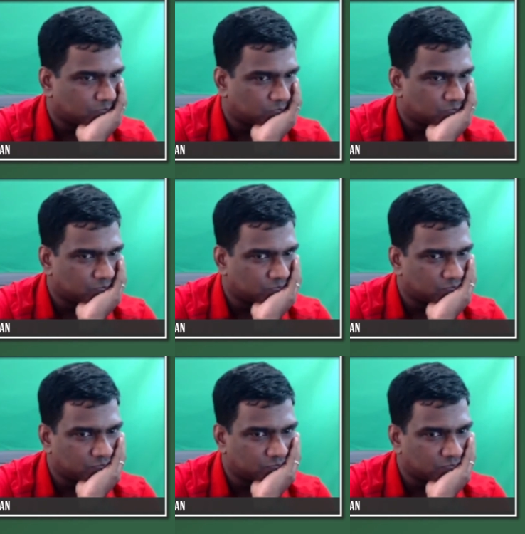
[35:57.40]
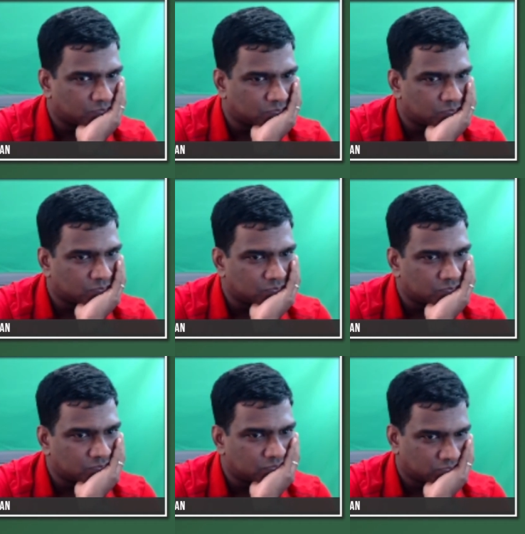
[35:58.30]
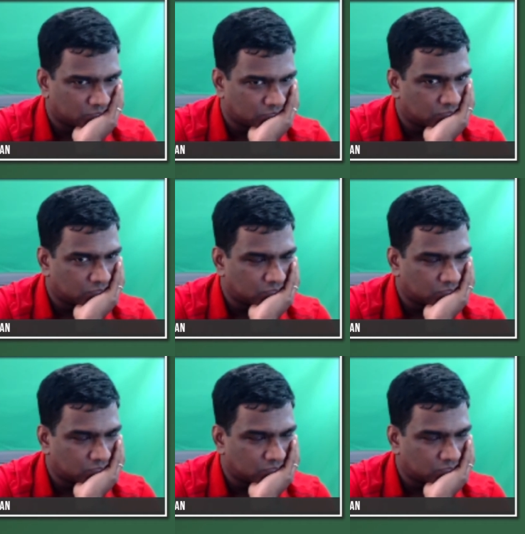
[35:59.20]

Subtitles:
[no speech]